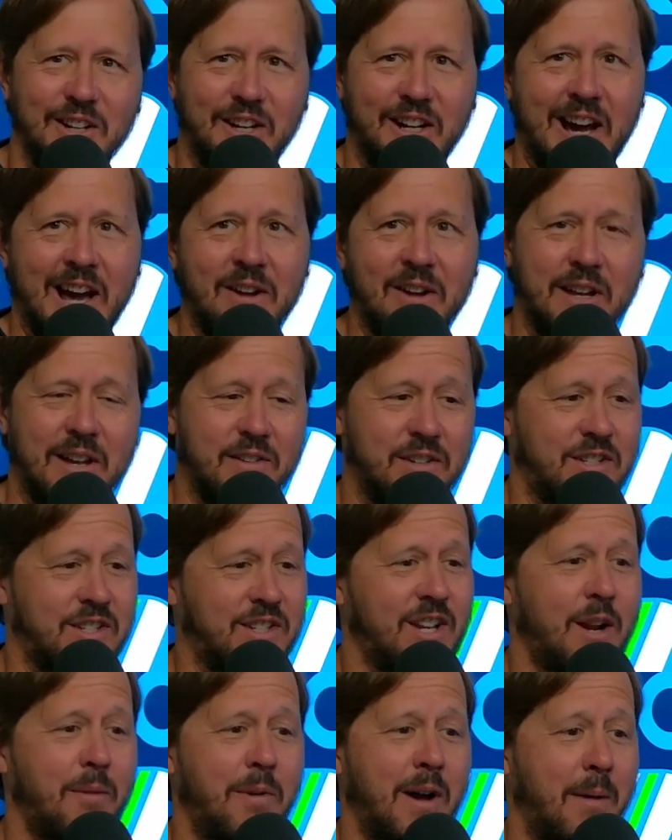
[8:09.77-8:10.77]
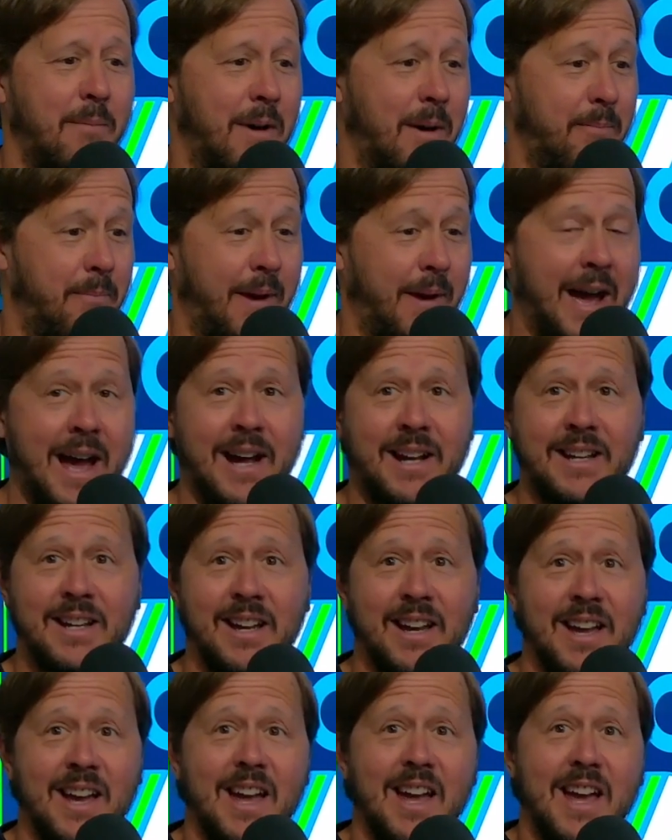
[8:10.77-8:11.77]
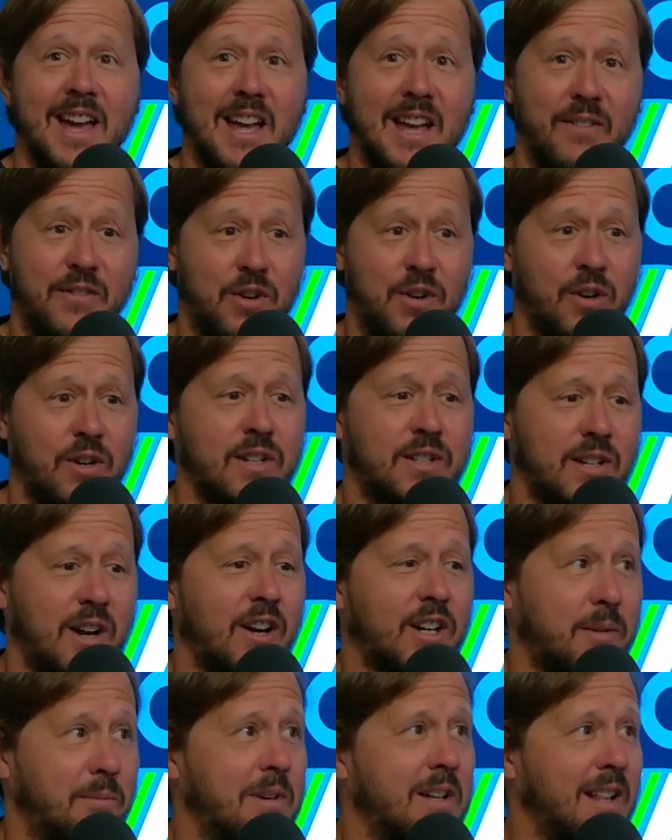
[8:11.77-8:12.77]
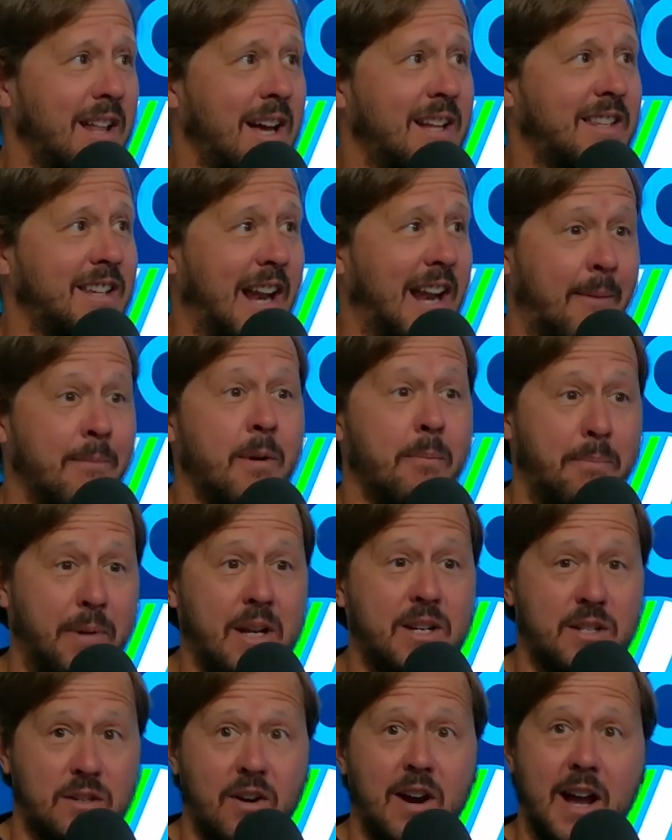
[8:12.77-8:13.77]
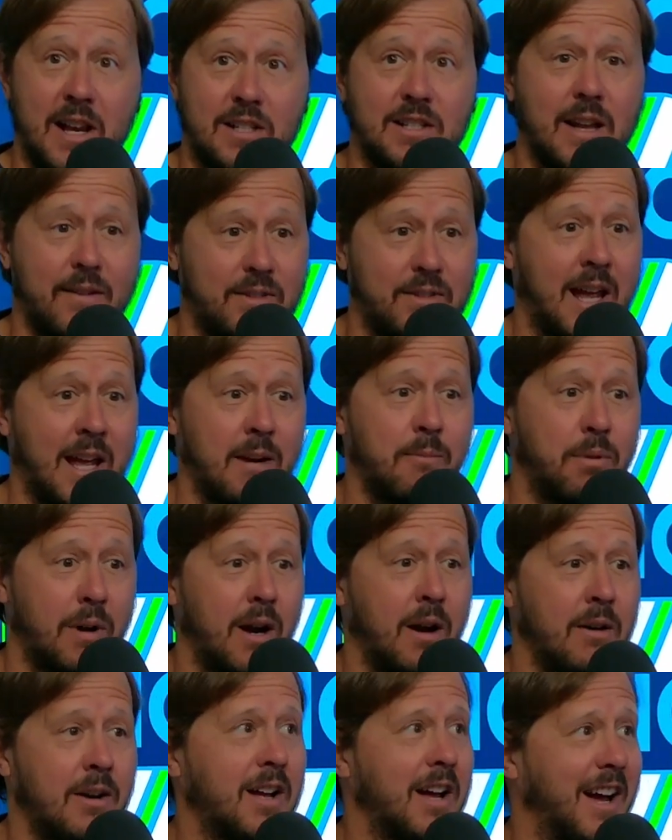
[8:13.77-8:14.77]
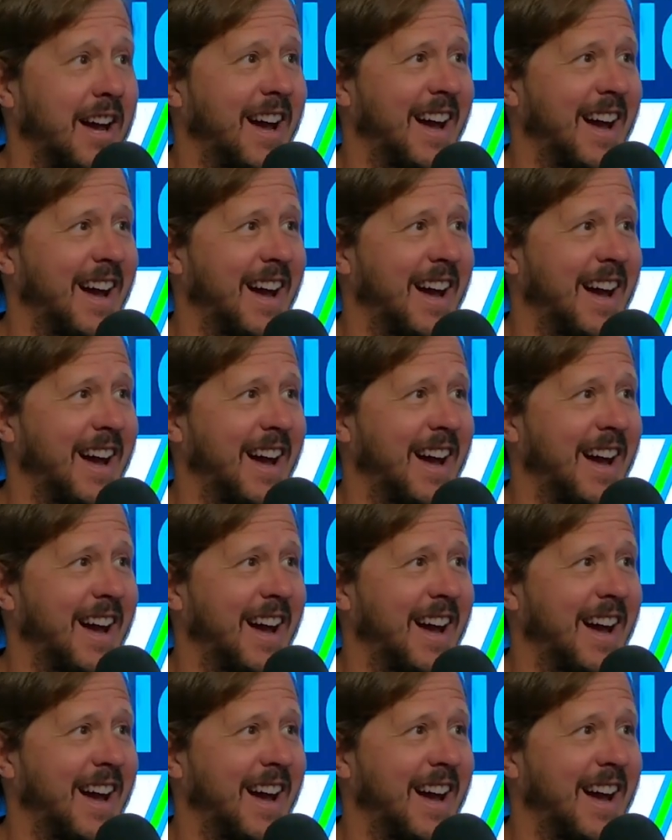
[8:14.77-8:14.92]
Look, I don't give a shit about my back. If you're going to talk to me like that, I'm going to beat your ass left-handed, bro.